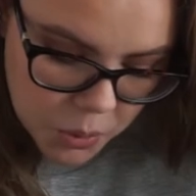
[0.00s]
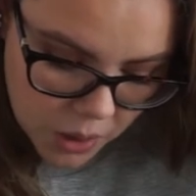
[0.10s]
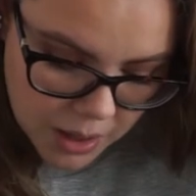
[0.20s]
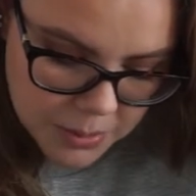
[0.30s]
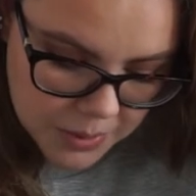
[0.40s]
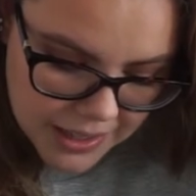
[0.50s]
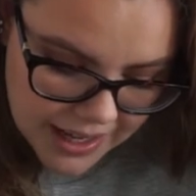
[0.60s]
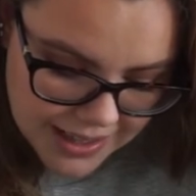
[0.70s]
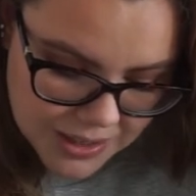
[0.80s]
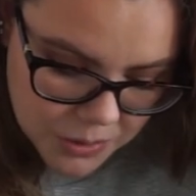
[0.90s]
probably
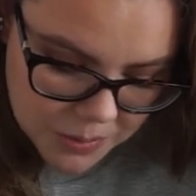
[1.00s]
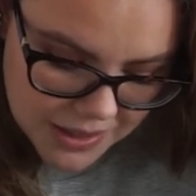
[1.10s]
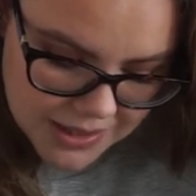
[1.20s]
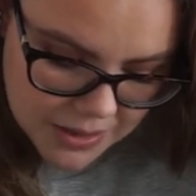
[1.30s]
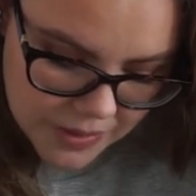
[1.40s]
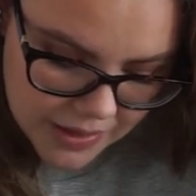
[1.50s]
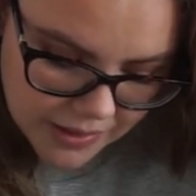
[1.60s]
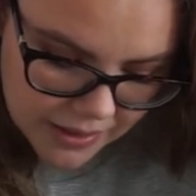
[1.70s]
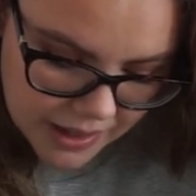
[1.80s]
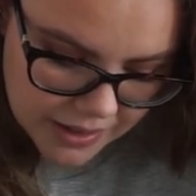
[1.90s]
ask what makes them think
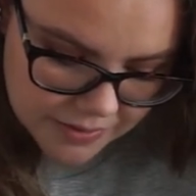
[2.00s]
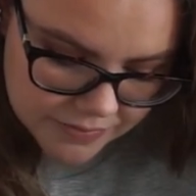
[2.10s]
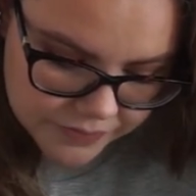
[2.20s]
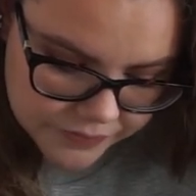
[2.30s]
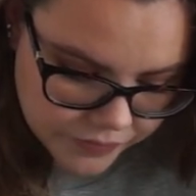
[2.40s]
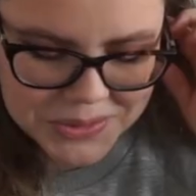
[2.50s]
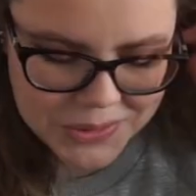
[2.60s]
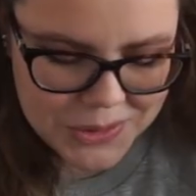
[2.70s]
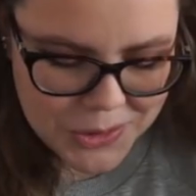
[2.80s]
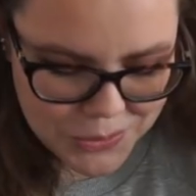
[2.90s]
that.
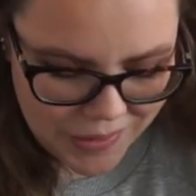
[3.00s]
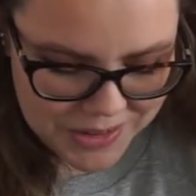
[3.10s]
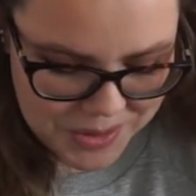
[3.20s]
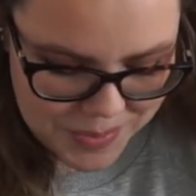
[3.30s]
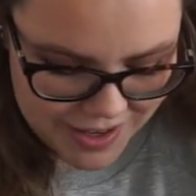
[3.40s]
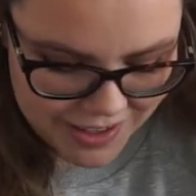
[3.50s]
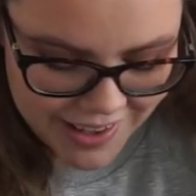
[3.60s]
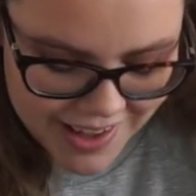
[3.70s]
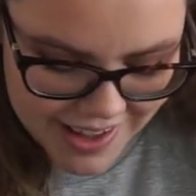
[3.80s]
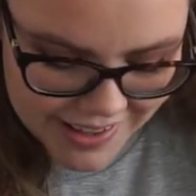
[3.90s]
Would you rather be
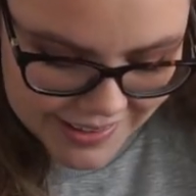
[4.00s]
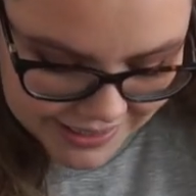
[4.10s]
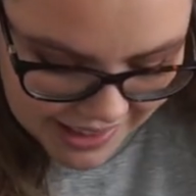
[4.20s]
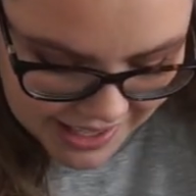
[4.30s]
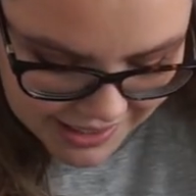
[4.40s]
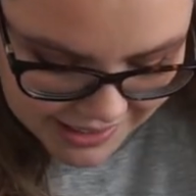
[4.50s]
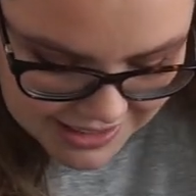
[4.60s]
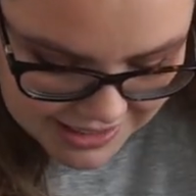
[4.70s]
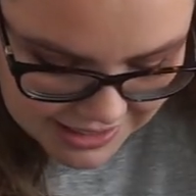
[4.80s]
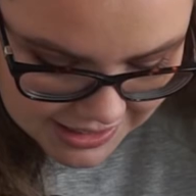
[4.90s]

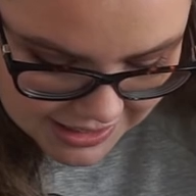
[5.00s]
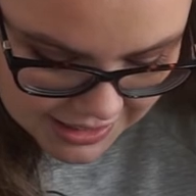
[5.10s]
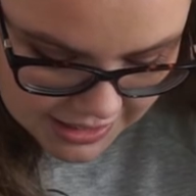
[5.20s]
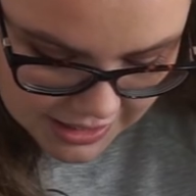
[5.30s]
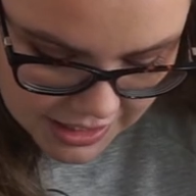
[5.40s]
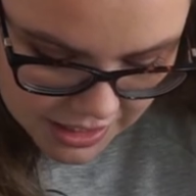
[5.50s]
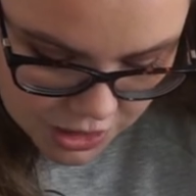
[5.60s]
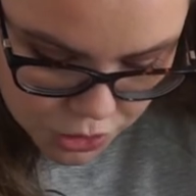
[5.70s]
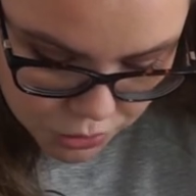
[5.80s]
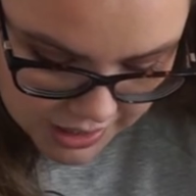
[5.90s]
liked,
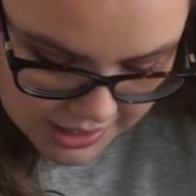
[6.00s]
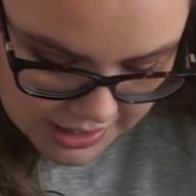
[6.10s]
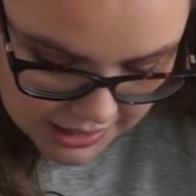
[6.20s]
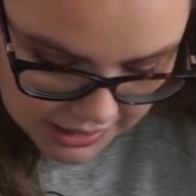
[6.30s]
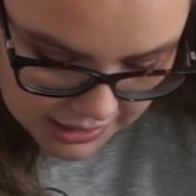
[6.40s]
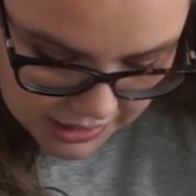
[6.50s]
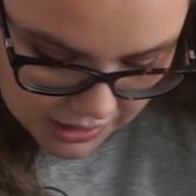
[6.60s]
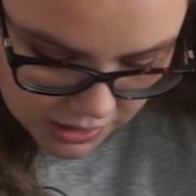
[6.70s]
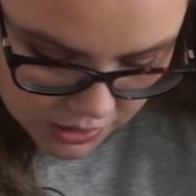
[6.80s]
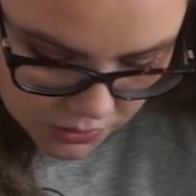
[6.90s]
trusted,
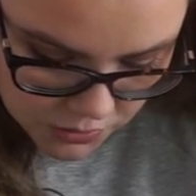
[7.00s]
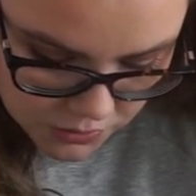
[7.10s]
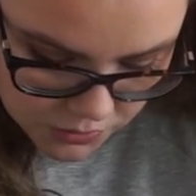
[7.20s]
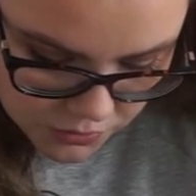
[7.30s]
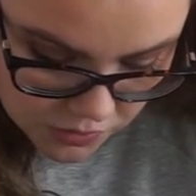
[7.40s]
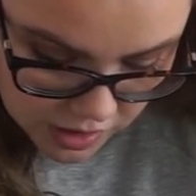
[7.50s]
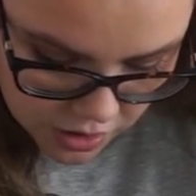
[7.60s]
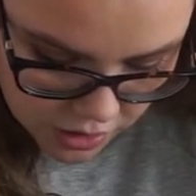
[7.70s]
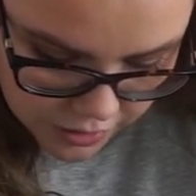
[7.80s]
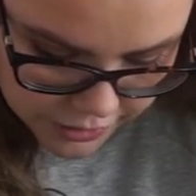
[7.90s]

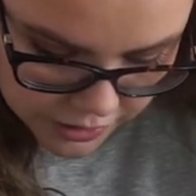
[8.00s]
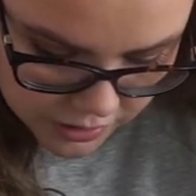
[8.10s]
feared,